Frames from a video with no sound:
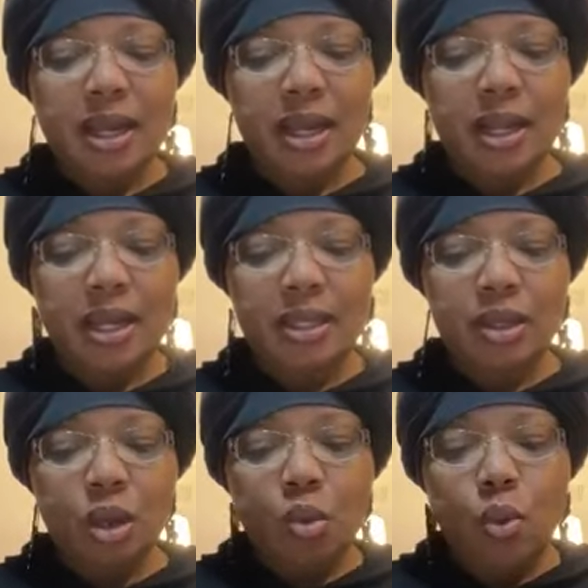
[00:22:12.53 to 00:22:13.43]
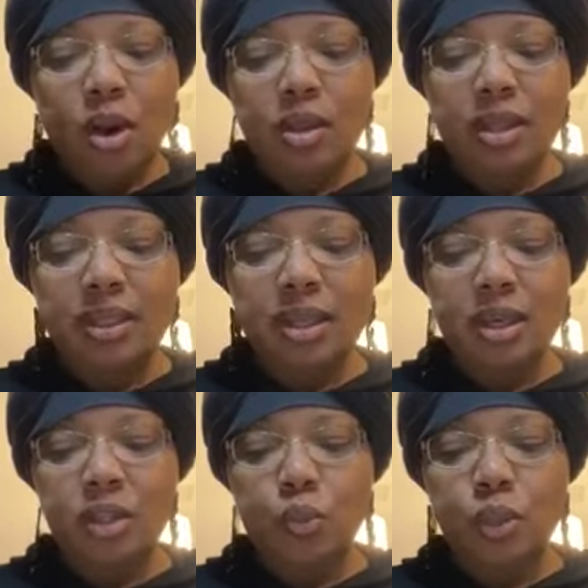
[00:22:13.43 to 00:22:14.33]
Tell us, what are the
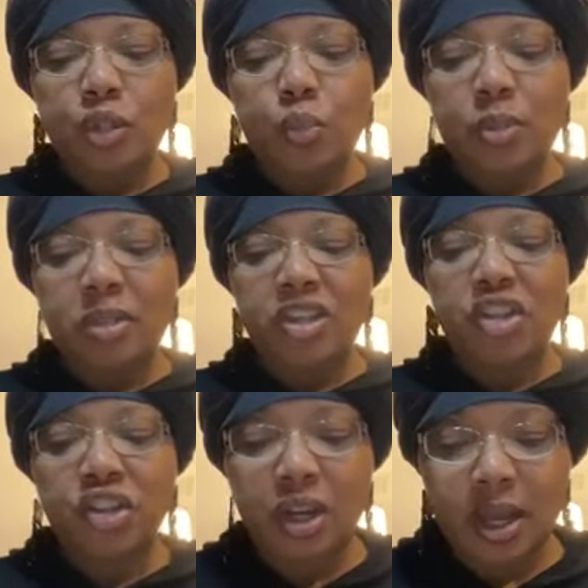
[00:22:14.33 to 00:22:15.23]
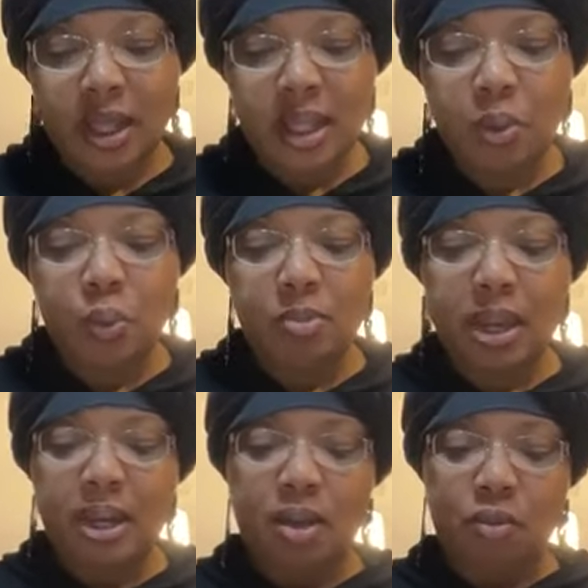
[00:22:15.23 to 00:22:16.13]
sins which we must shun, that we
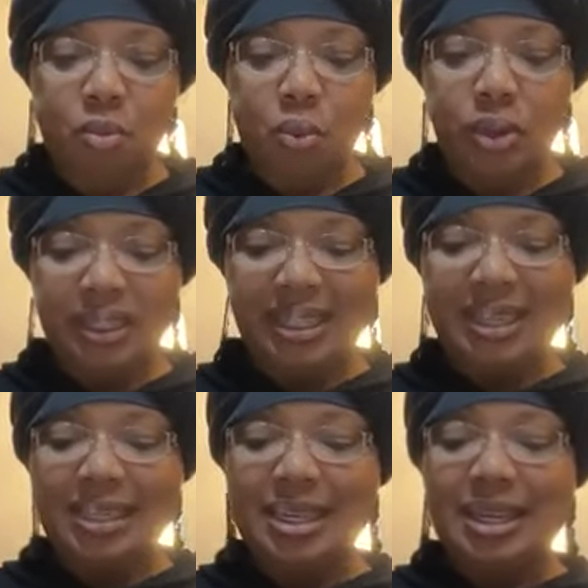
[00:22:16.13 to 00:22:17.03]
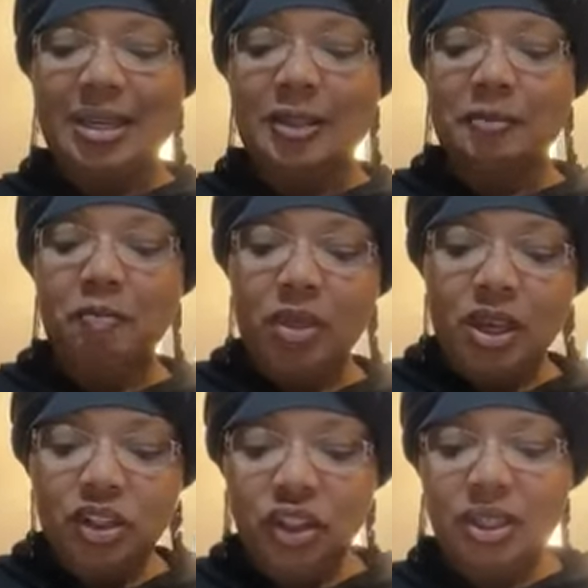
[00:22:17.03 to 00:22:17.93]
may never more see disease?
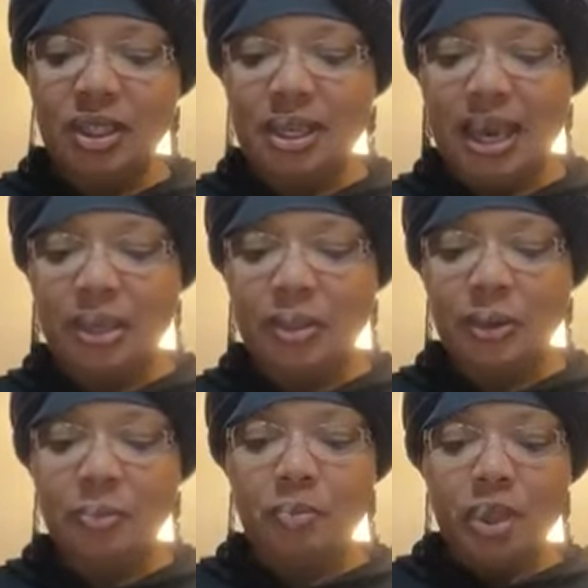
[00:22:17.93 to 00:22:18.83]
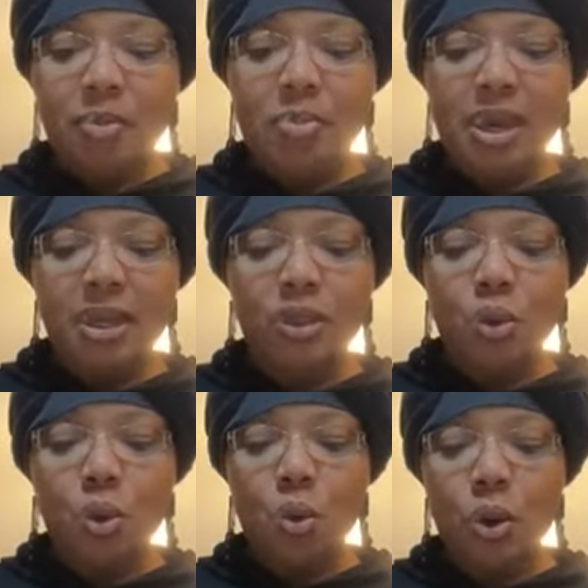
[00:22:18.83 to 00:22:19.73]
Jesus answered, Be it
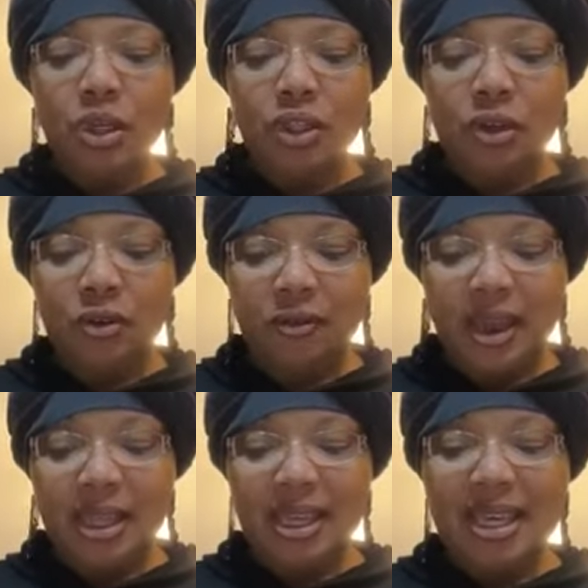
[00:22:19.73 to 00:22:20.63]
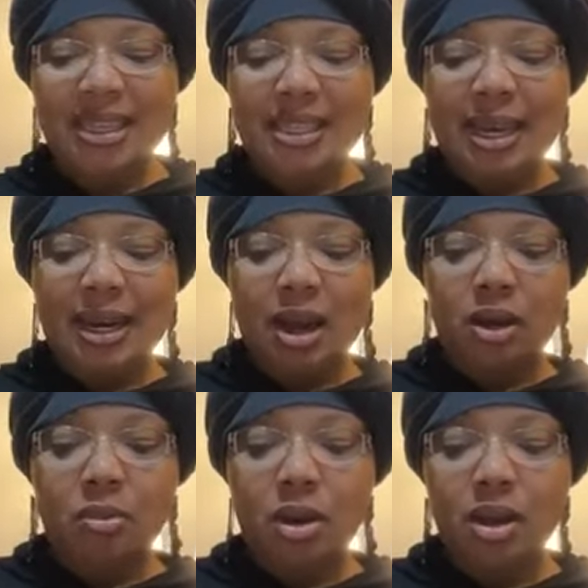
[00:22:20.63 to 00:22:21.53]
so according to your faith. And he sat
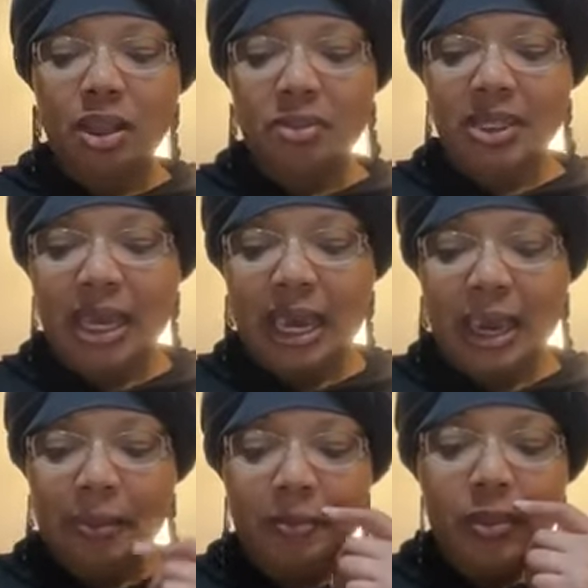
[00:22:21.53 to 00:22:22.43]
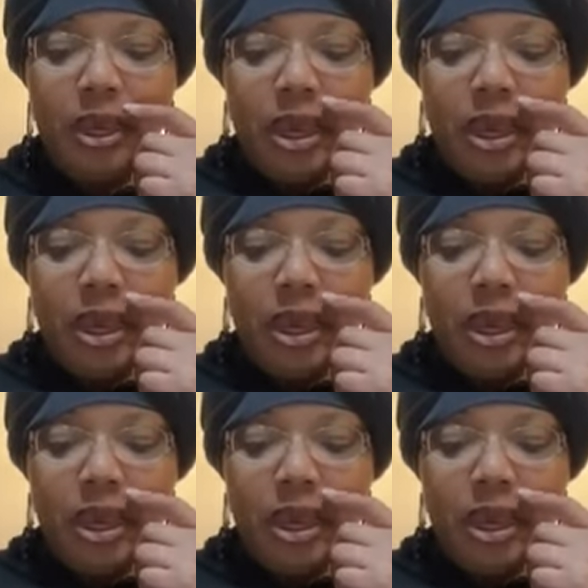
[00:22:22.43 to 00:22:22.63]
down among them, saying,